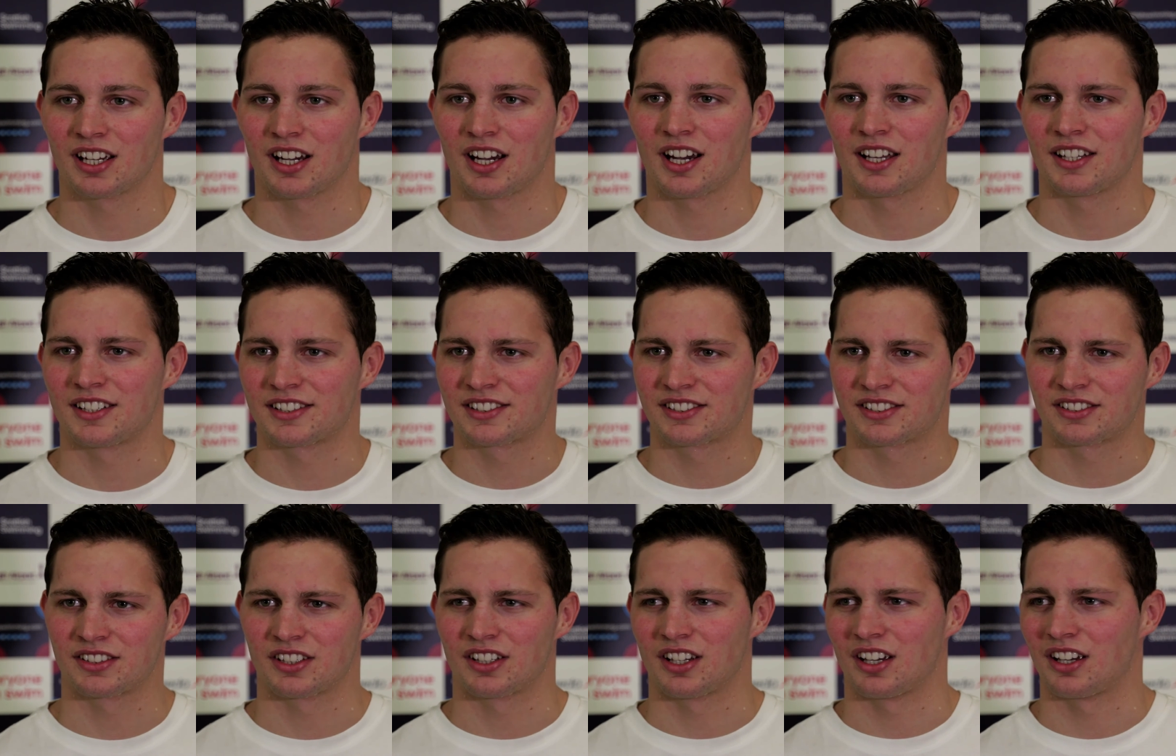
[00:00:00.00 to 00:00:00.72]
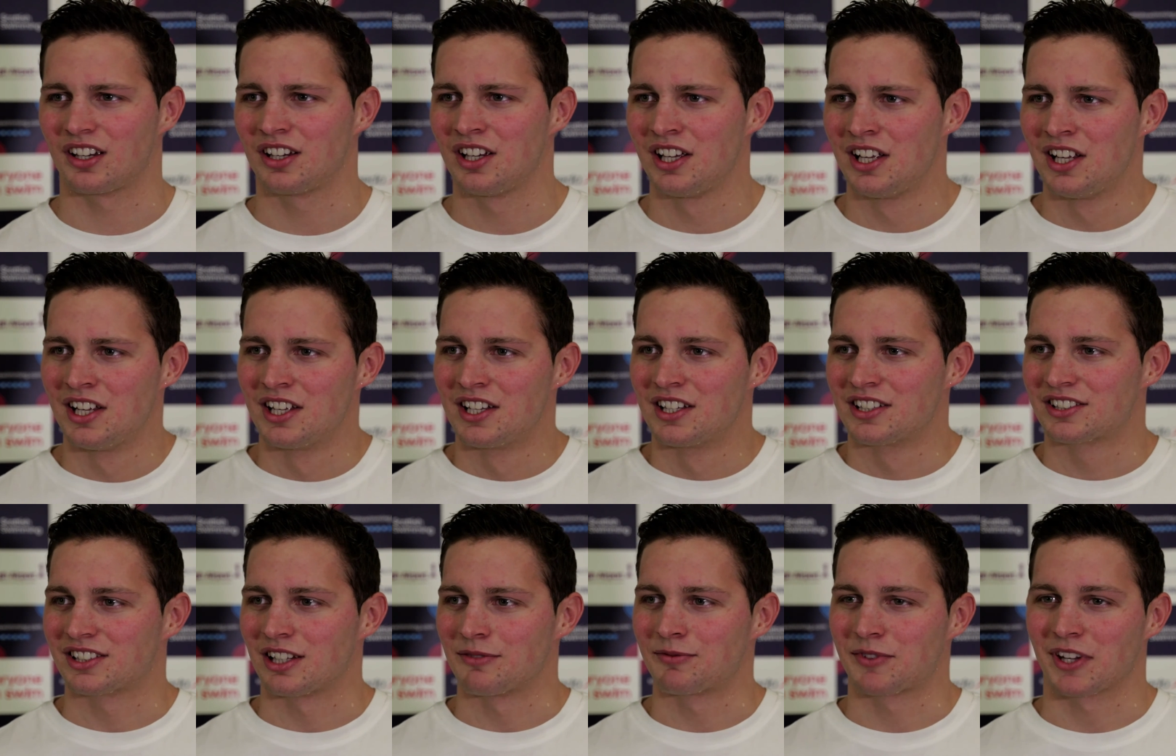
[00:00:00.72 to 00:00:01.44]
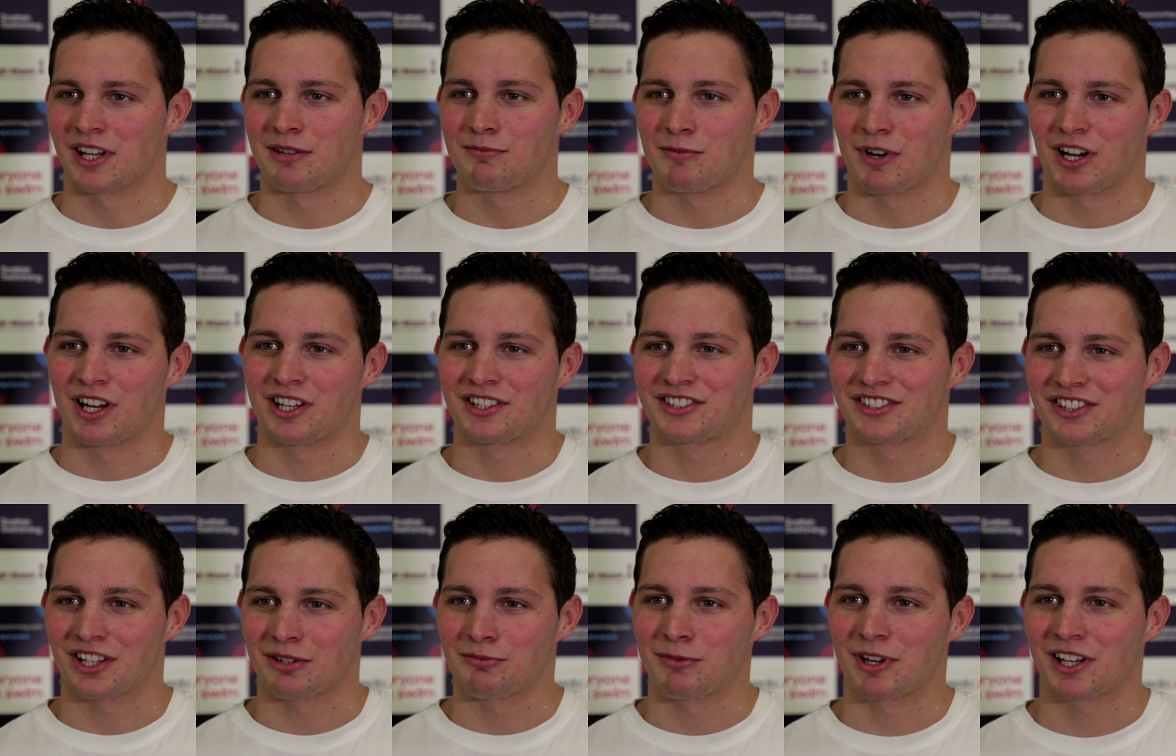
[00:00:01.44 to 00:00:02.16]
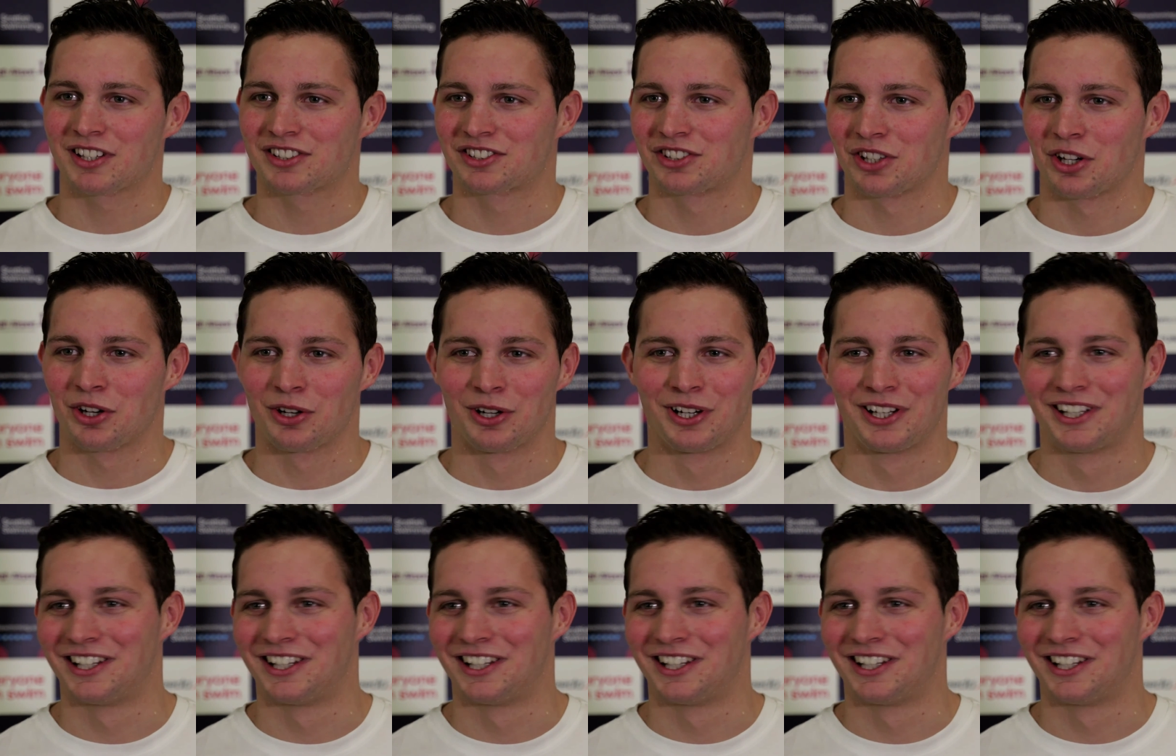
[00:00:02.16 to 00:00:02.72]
I had a, uh, something in my stomach, so